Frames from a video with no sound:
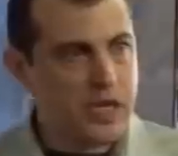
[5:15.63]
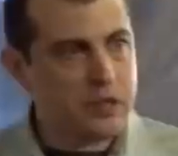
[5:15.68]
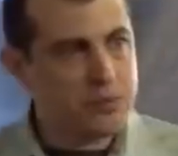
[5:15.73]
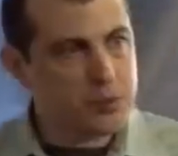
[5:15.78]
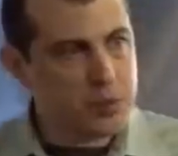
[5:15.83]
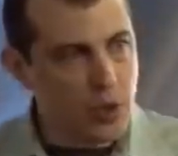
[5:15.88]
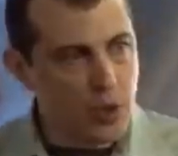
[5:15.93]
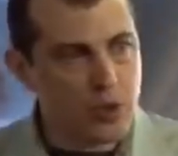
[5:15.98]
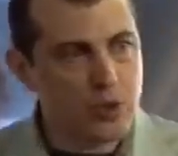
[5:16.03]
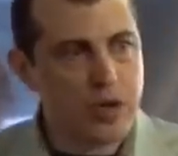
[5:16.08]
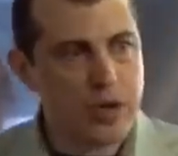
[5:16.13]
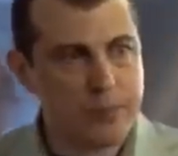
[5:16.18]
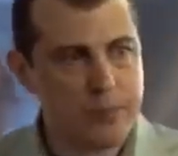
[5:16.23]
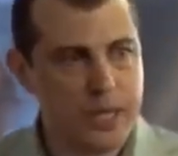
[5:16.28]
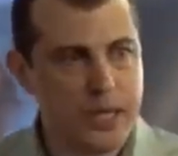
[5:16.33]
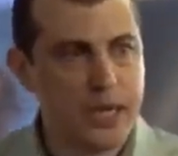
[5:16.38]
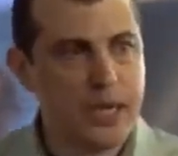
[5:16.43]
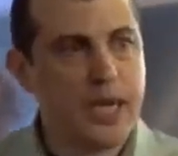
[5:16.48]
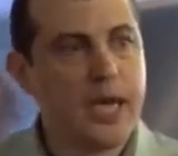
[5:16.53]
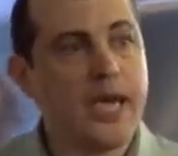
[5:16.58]
in
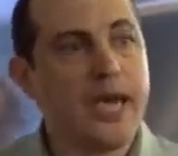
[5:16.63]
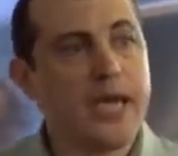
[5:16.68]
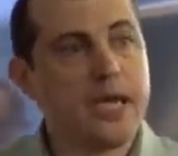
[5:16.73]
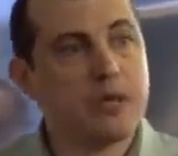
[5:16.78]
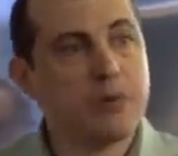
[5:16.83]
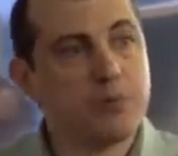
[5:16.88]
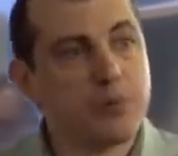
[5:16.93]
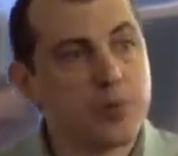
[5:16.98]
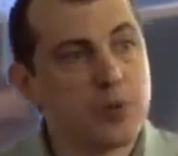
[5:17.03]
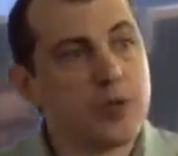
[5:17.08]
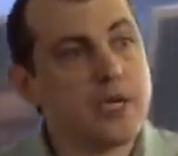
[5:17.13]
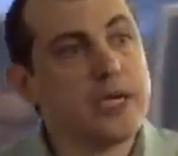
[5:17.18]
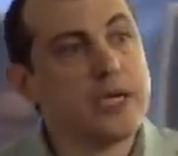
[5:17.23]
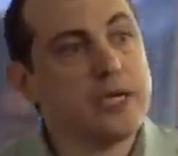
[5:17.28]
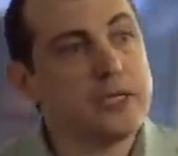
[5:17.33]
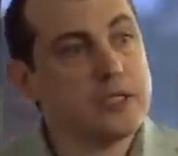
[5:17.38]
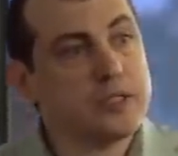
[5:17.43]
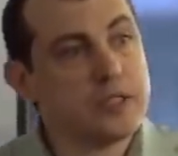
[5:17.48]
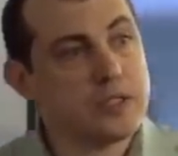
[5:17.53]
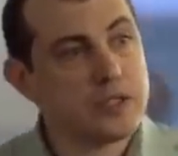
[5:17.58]
programming and
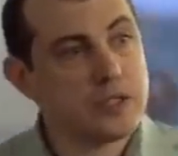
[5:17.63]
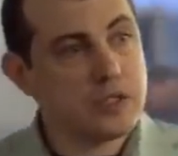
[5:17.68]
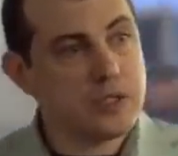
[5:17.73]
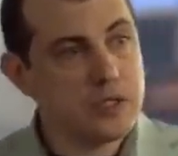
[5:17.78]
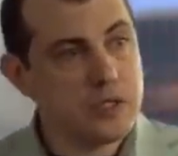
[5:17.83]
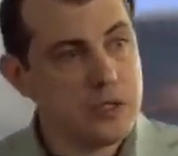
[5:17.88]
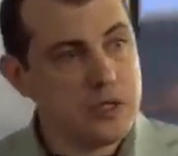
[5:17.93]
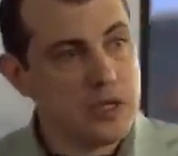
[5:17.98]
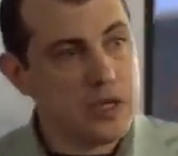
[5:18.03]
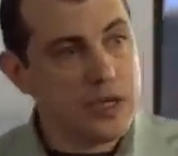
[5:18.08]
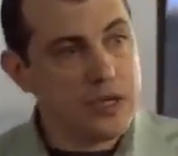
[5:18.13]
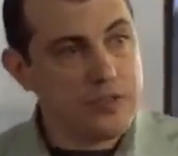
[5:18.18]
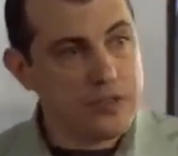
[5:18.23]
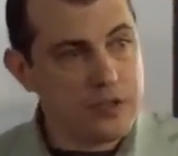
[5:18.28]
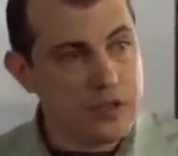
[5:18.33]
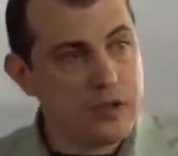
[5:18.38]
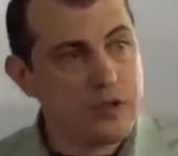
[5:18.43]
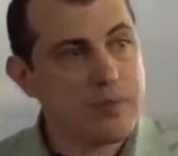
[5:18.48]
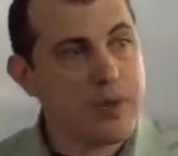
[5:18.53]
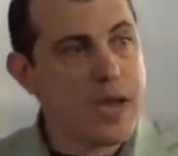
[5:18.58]
brings
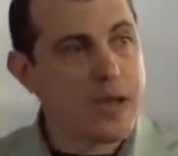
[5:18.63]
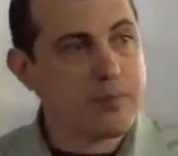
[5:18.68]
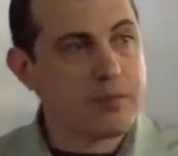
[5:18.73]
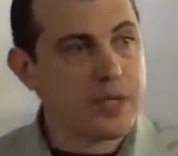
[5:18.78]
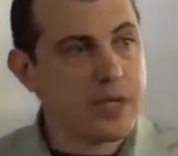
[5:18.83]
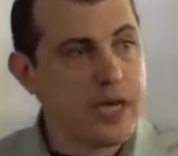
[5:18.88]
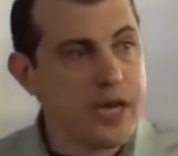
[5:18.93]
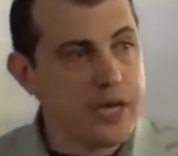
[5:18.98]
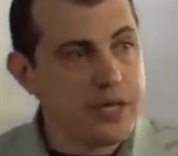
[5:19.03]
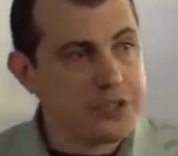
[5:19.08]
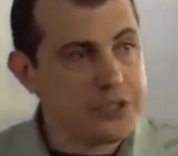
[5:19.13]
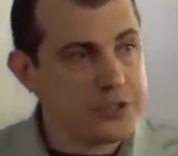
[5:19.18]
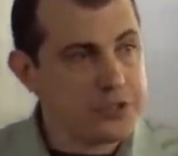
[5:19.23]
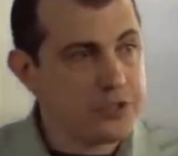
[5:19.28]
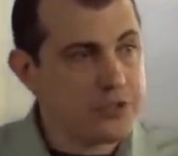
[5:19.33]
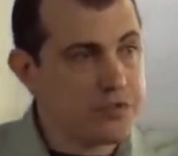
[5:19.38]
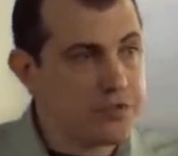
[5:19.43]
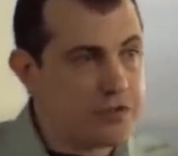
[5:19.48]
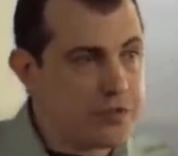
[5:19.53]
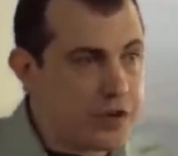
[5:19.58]
Ethereum
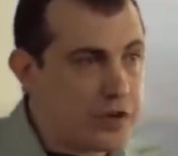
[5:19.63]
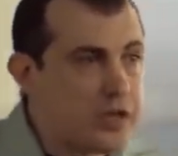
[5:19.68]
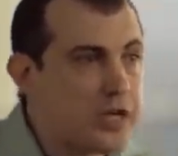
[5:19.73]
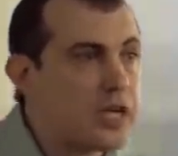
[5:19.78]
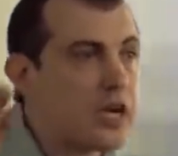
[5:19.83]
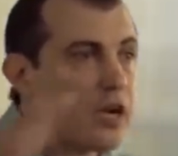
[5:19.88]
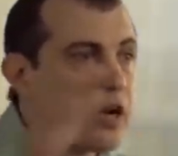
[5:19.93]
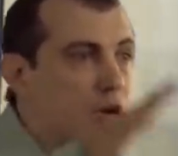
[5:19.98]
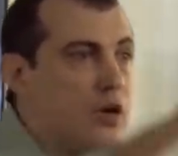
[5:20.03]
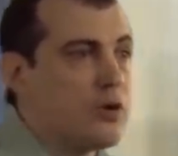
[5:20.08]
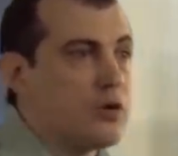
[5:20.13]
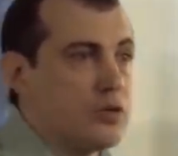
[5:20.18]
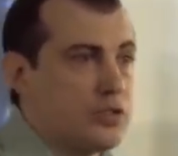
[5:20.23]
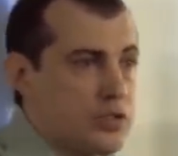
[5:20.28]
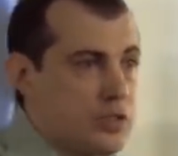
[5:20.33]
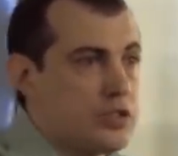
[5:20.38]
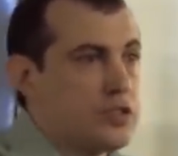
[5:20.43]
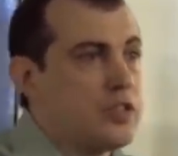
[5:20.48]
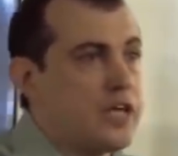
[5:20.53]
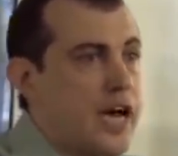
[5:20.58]
applications very
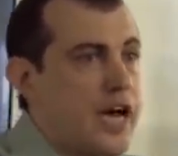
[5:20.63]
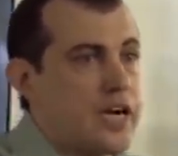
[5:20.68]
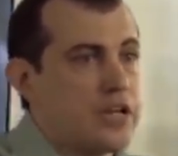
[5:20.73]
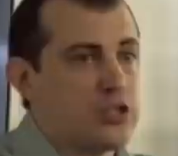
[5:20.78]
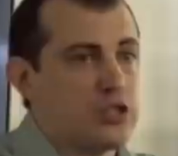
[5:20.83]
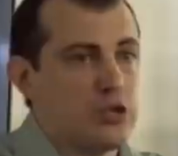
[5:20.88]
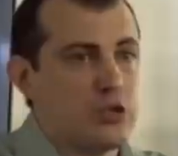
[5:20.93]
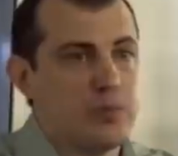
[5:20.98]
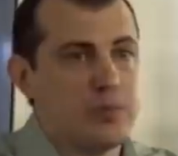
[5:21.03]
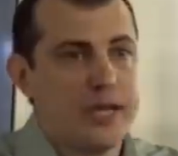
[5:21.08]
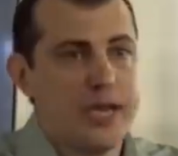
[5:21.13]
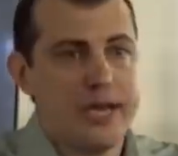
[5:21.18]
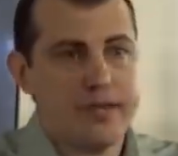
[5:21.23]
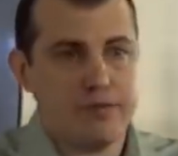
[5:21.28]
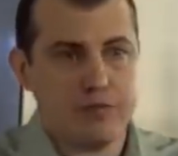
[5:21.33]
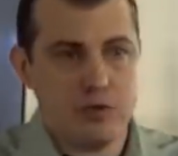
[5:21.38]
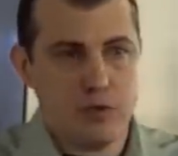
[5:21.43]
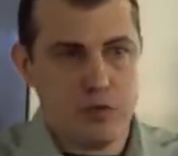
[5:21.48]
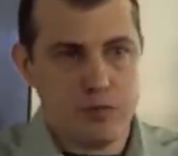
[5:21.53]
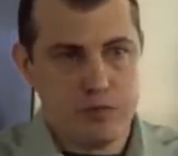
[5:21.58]
close to the actual
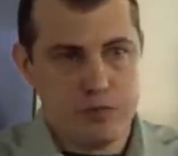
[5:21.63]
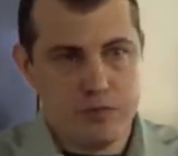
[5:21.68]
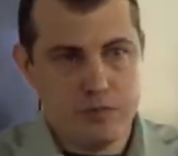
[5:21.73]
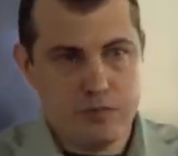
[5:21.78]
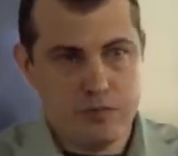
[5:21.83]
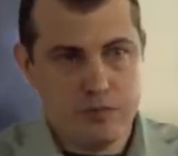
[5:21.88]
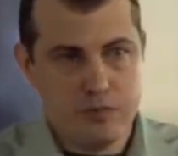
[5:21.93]
platform.